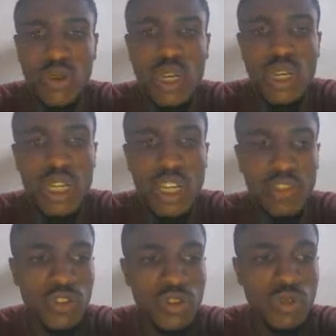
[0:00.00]

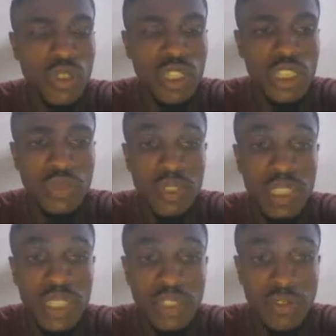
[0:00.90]

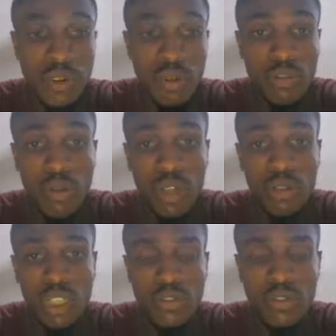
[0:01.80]
FW8BEN form for manual
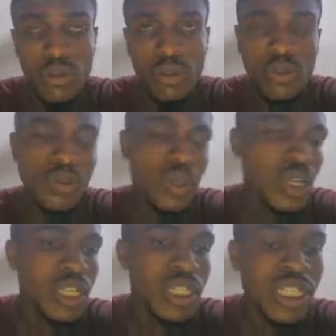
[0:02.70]
review. So
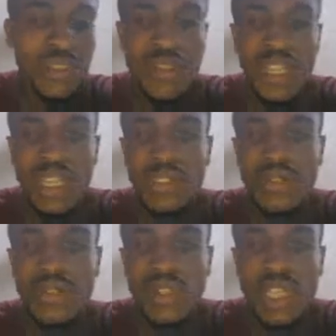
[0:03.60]
it's kind of like
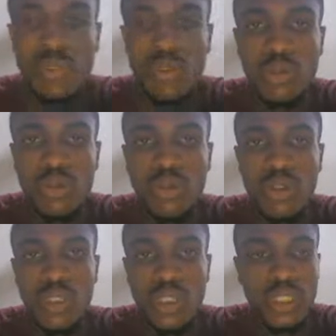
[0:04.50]
only Redbubble
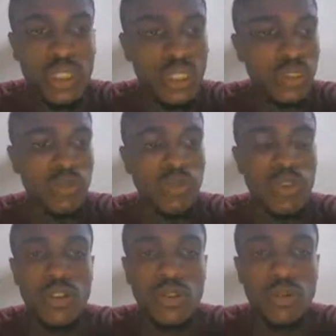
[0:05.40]
is
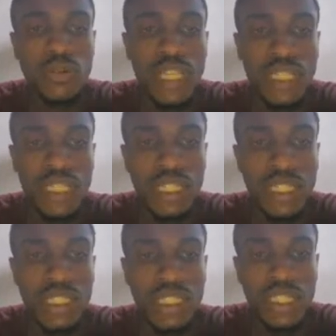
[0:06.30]
without a
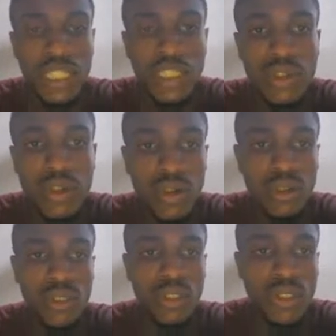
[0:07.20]
stain
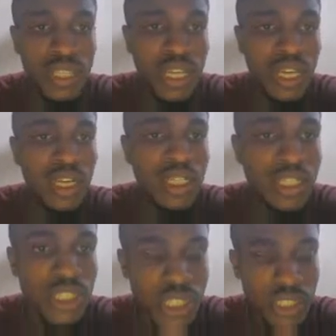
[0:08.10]
on their
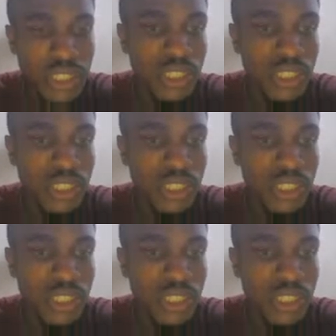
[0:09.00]
shirt